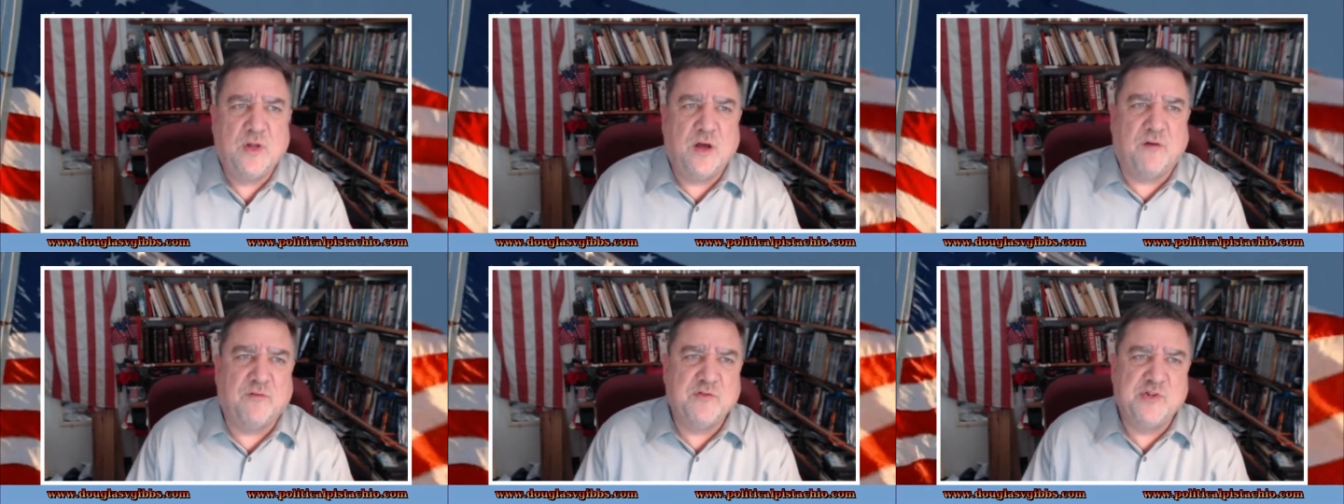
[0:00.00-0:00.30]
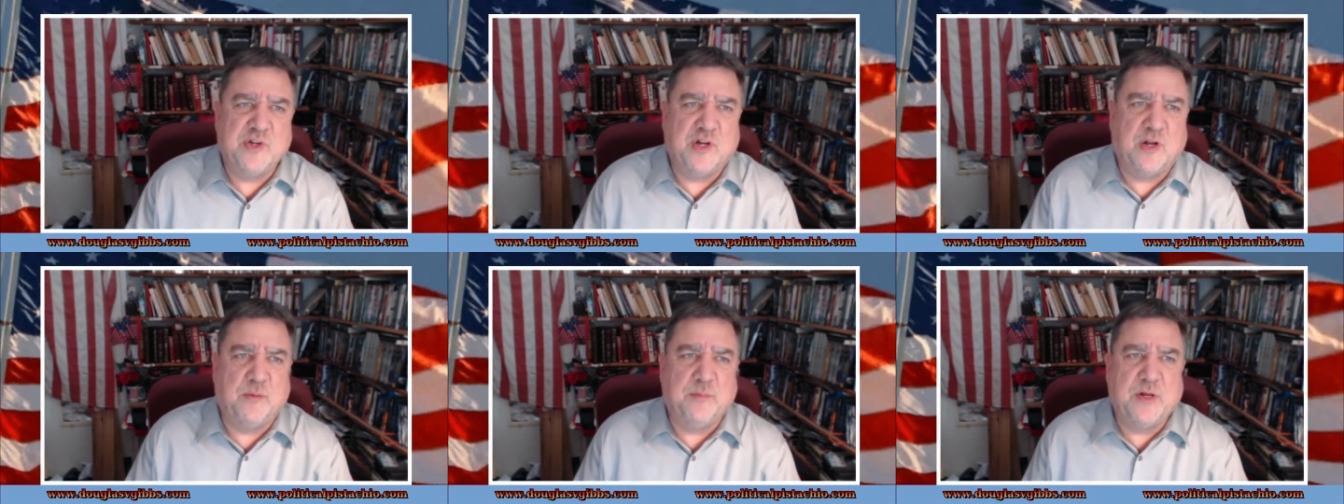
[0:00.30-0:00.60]
of a
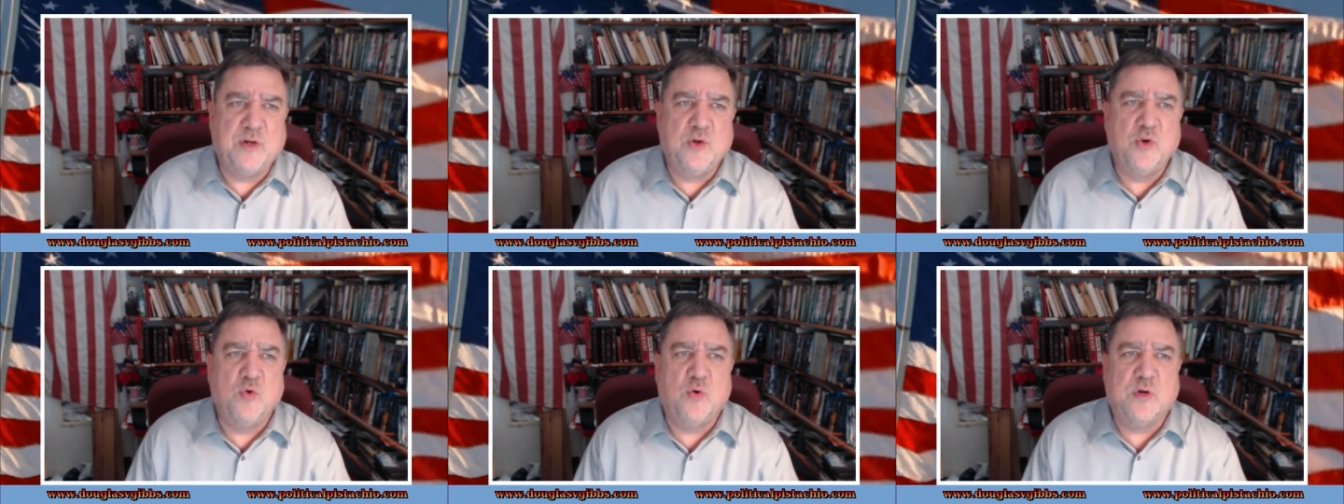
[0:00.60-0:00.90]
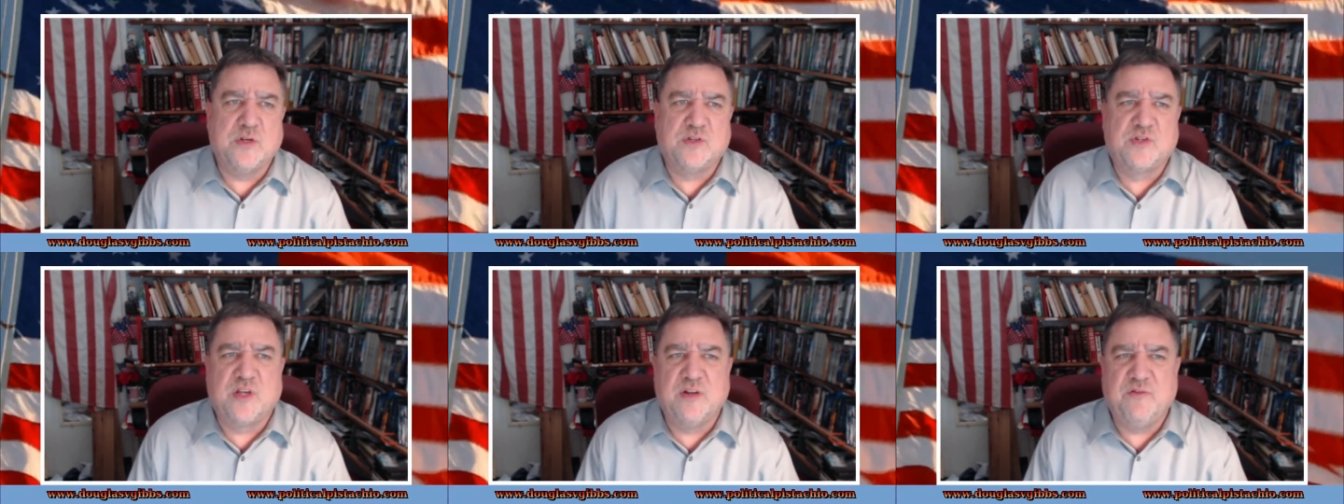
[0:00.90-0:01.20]
gentleman who
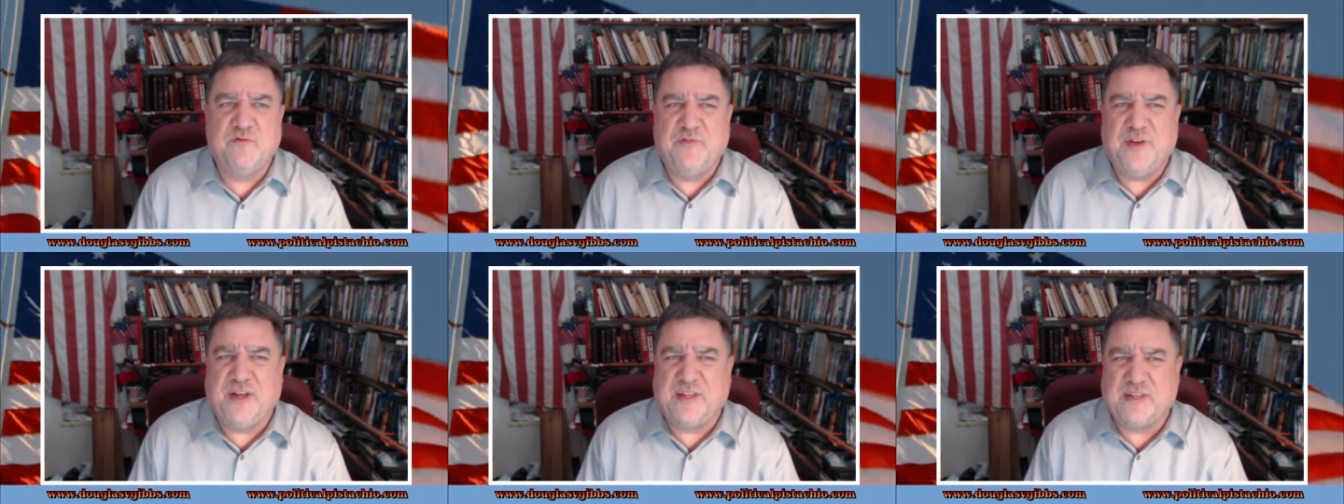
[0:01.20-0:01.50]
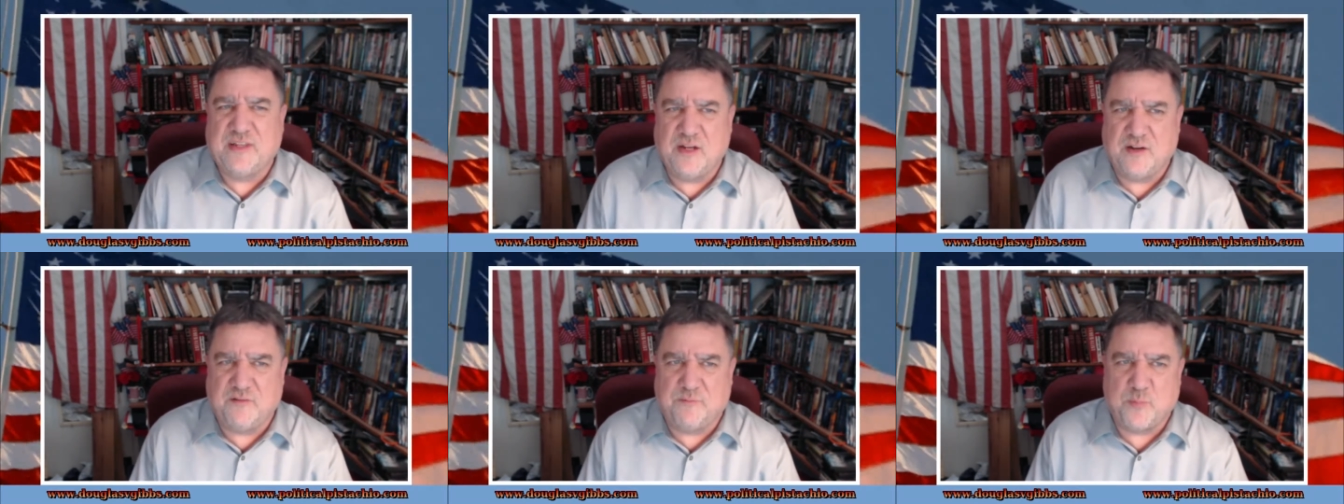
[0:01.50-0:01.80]
was
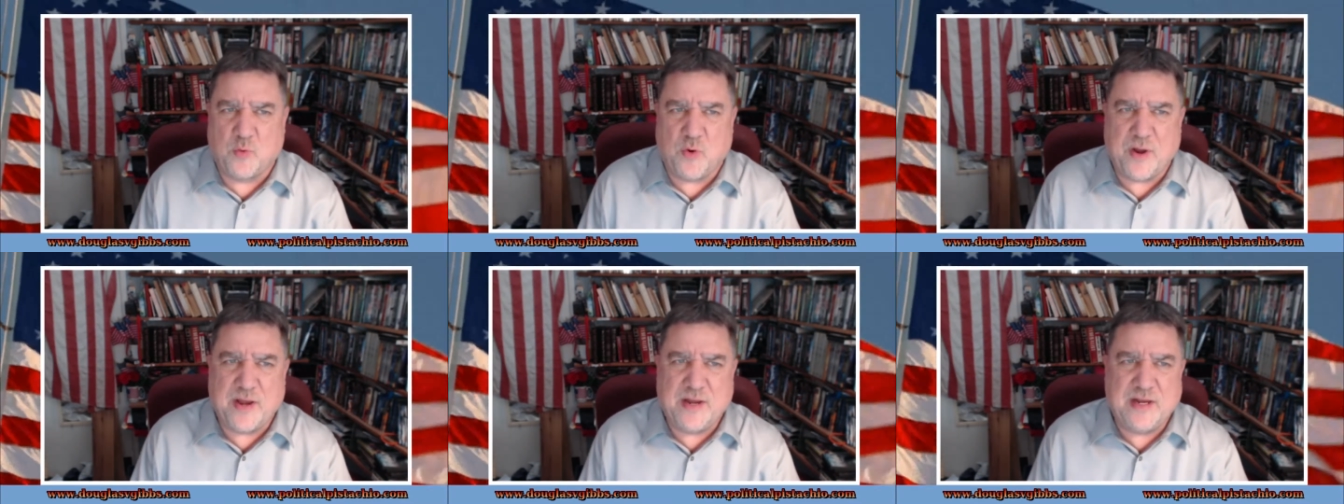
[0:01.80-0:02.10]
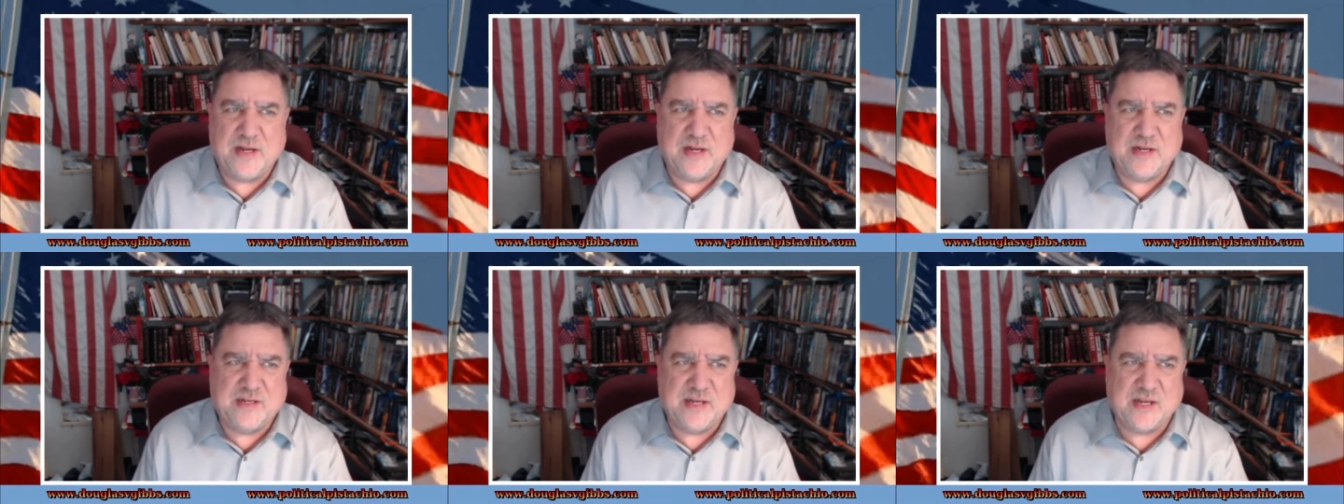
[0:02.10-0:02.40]
convicted of
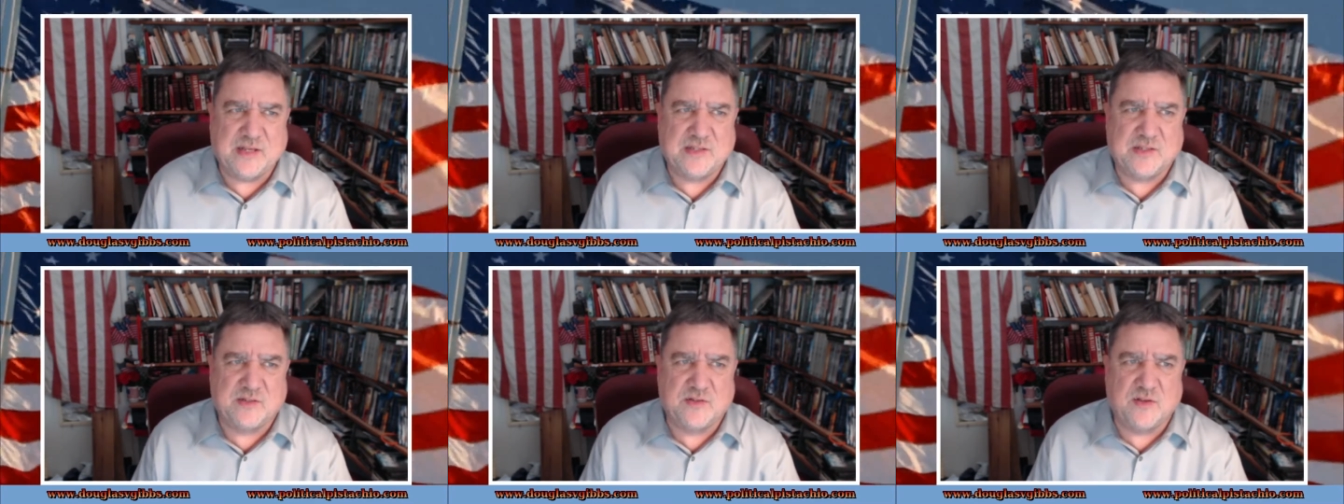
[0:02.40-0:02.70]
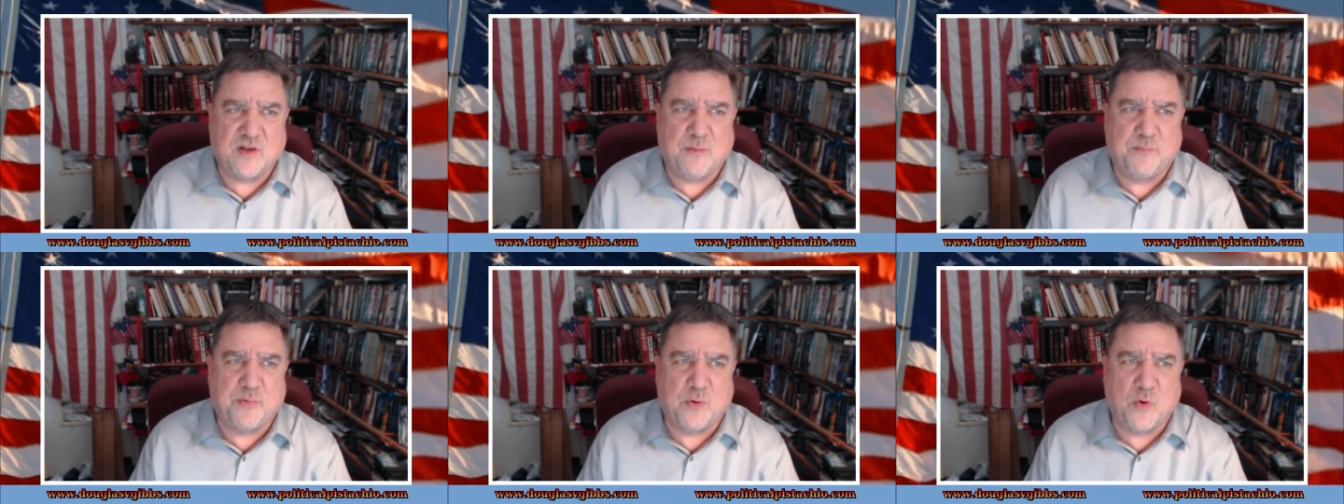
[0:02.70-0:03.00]
breaking a Texas
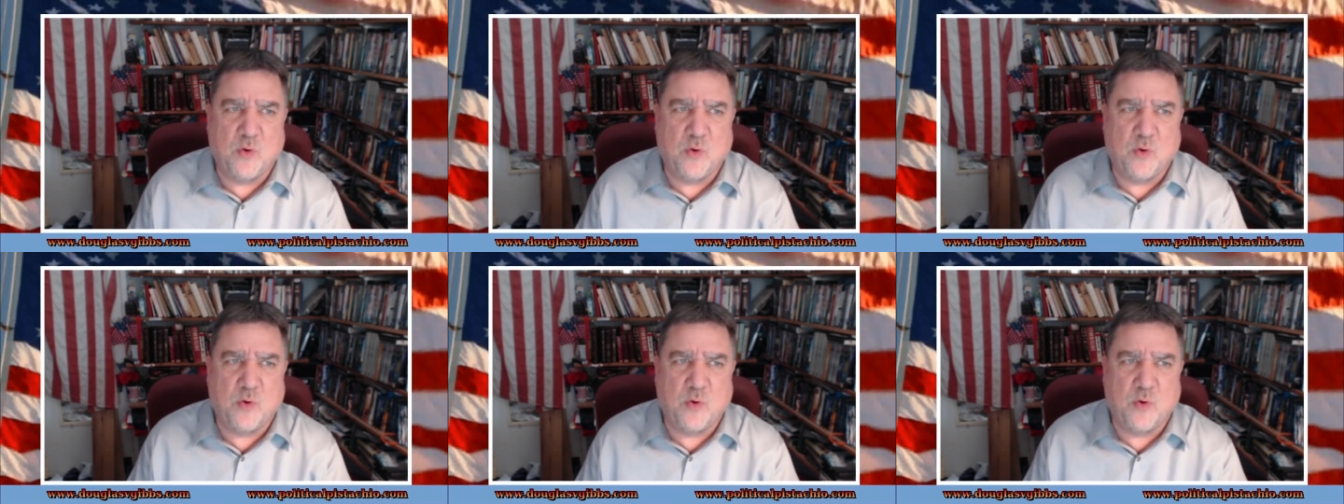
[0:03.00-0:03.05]
law